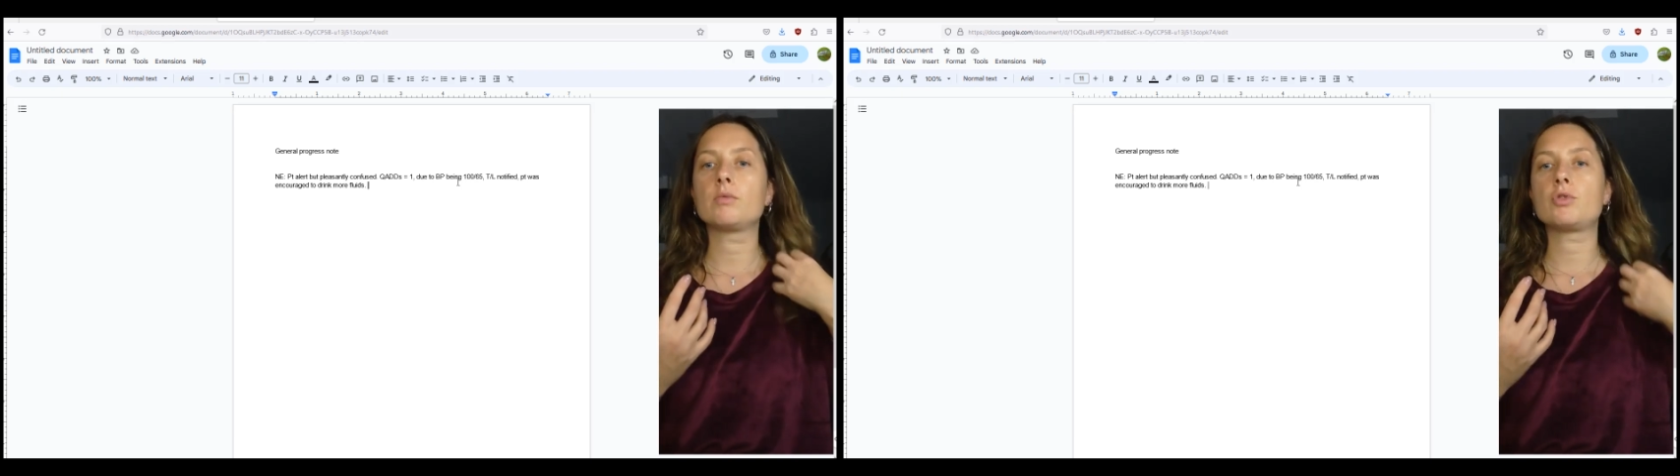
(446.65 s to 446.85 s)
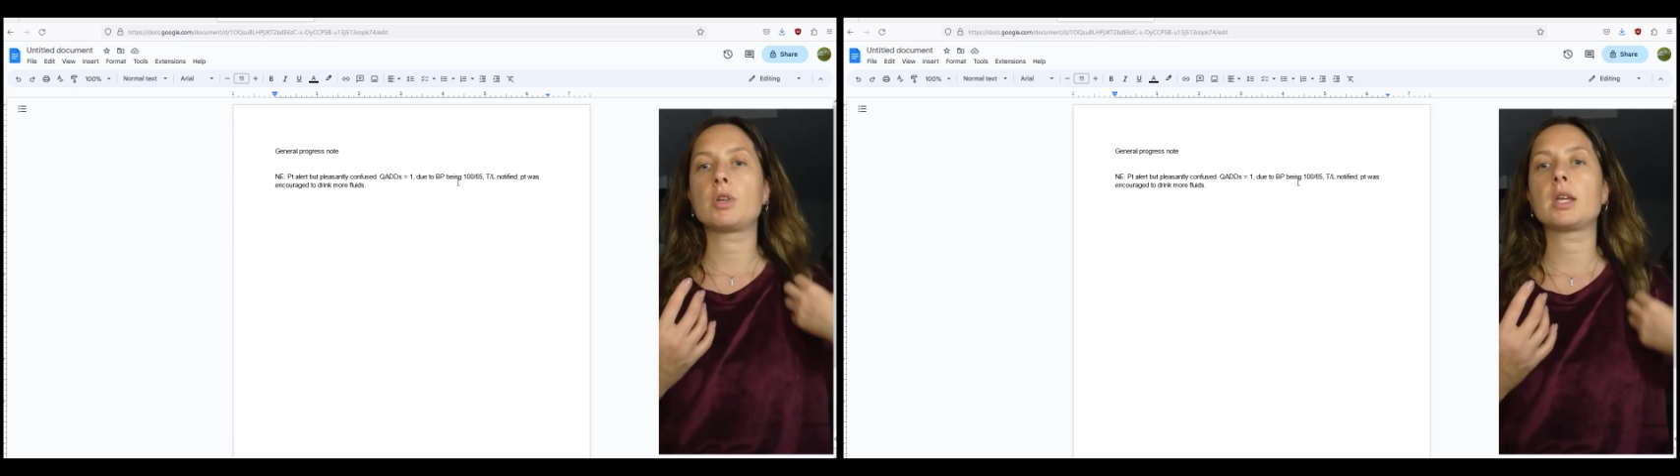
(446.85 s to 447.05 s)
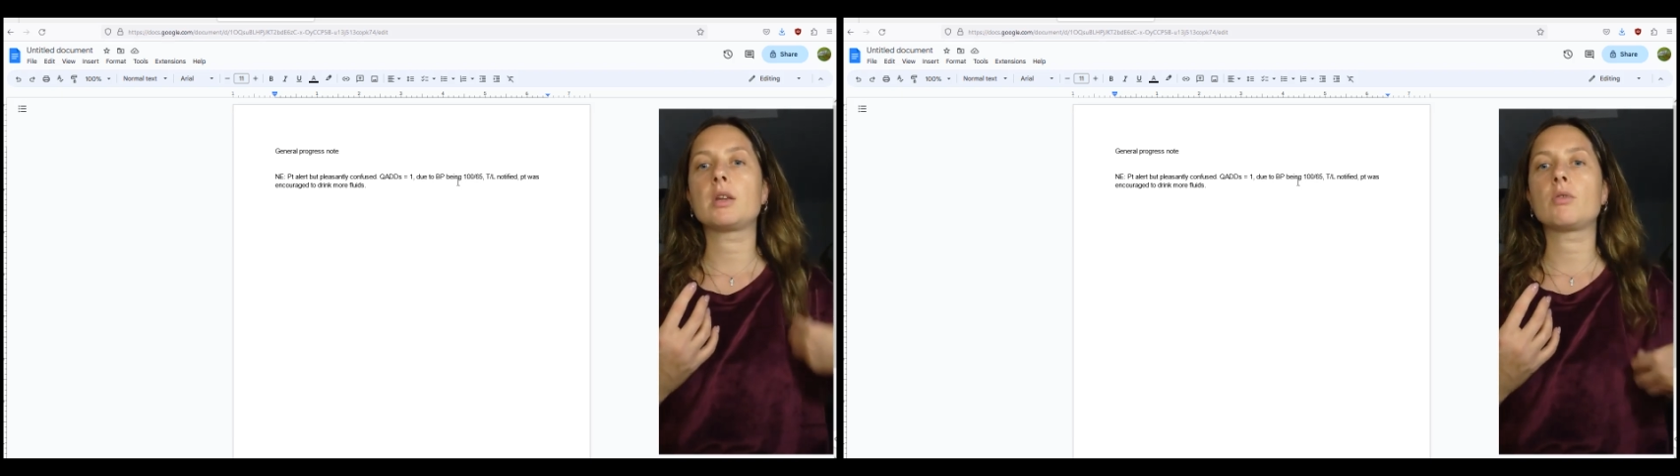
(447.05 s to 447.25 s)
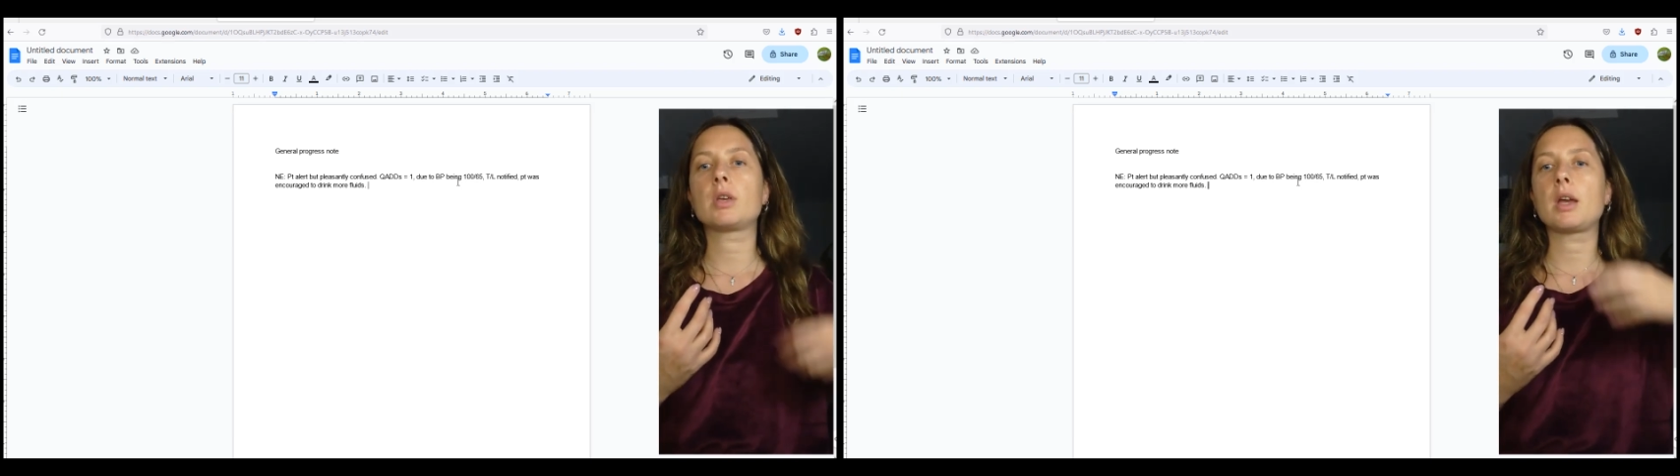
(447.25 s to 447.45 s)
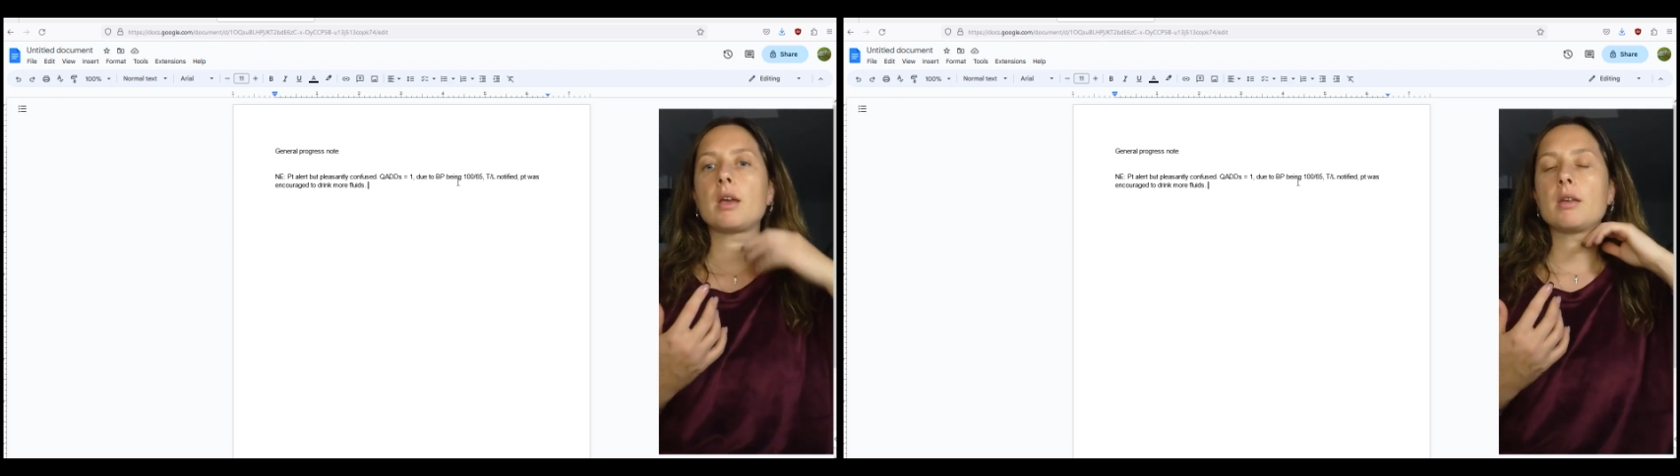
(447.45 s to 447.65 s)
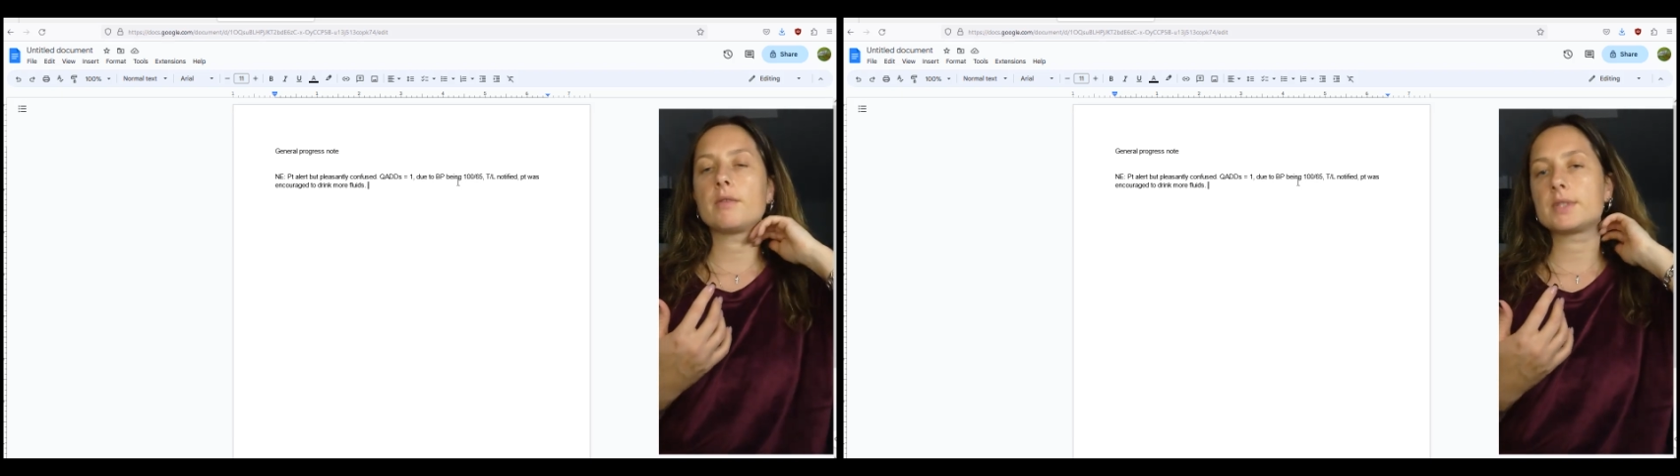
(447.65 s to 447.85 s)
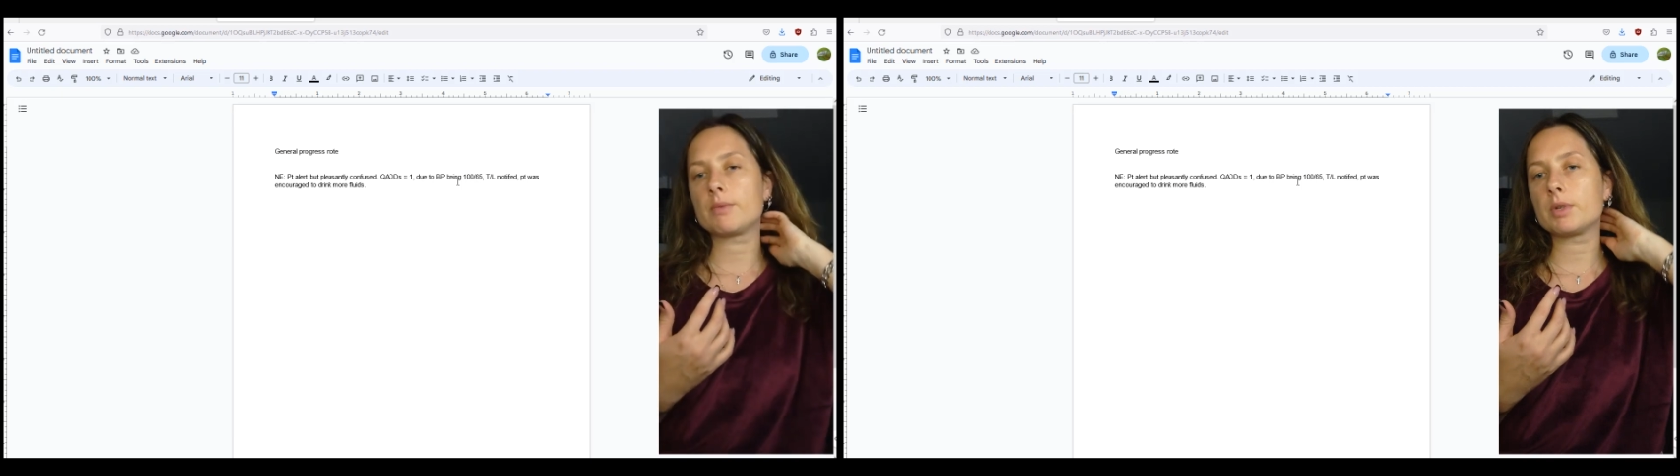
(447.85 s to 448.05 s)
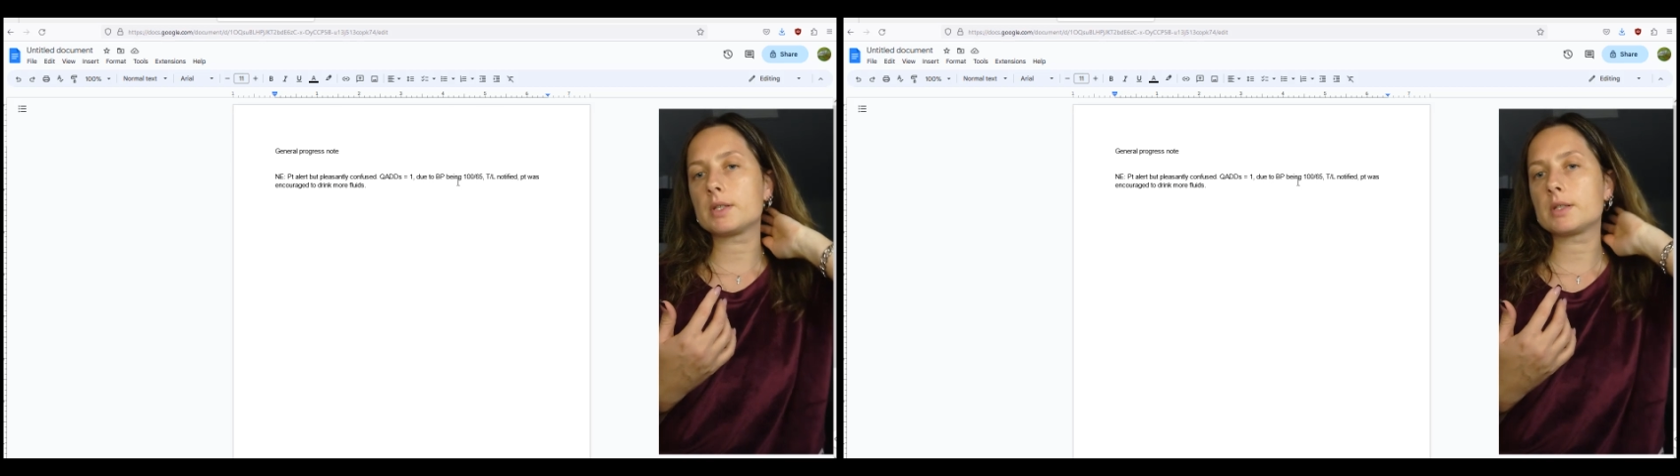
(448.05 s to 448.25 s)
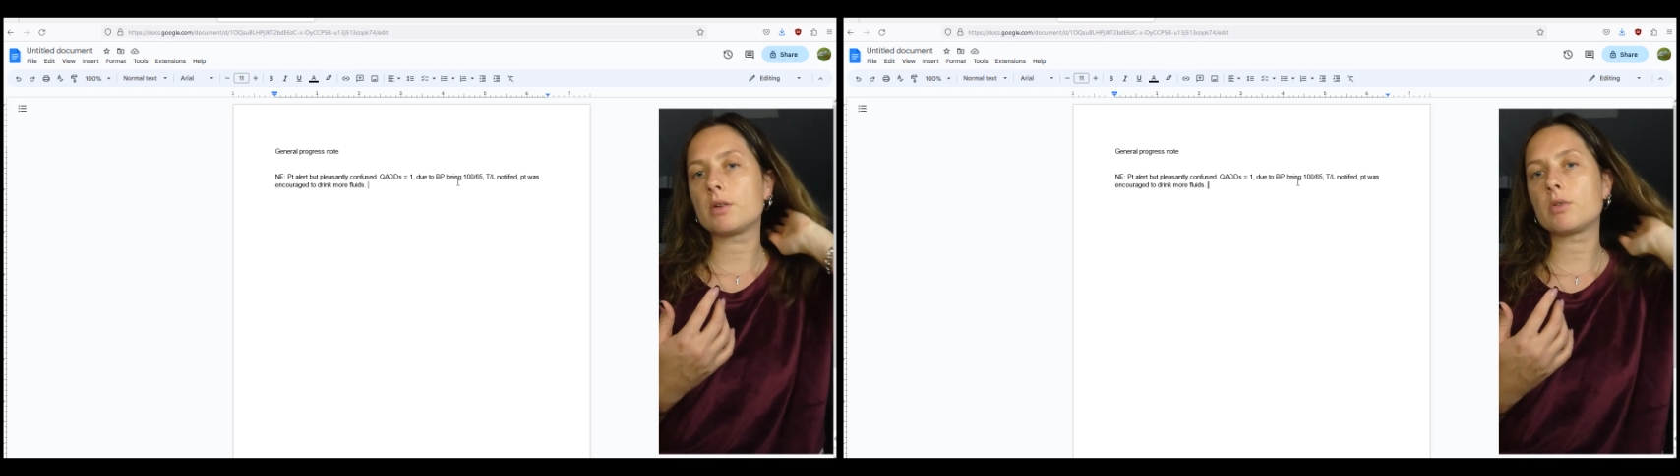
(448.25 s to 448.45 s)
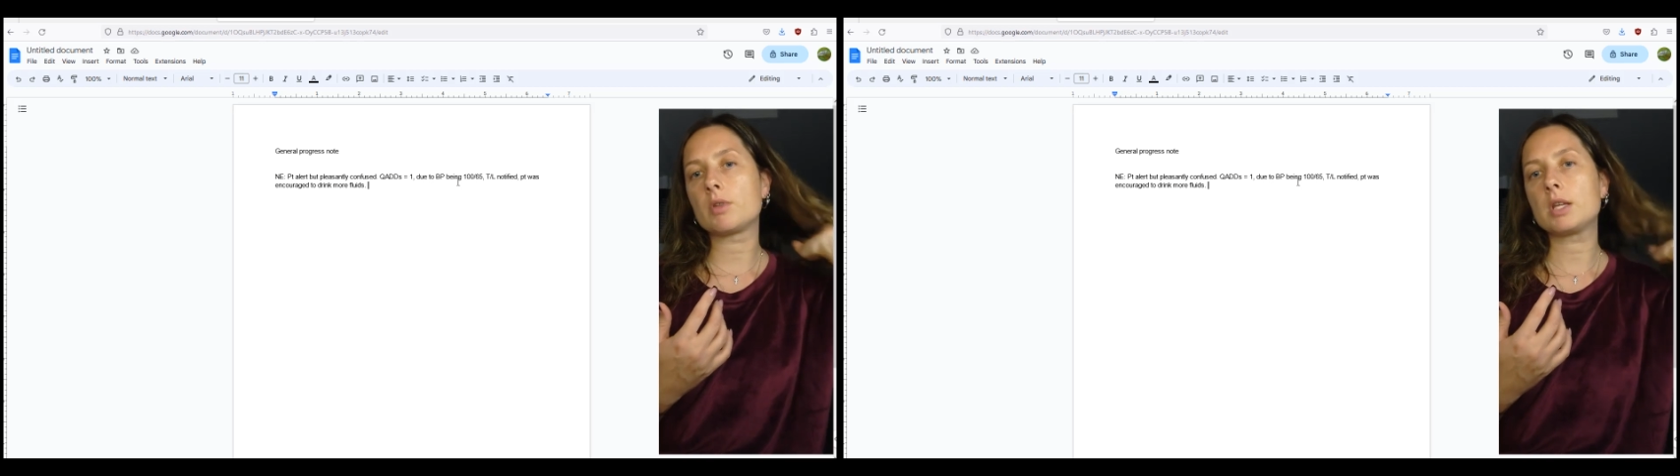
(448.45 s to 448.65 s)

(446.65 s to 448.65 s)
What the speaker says: drinking okay, if someone is not on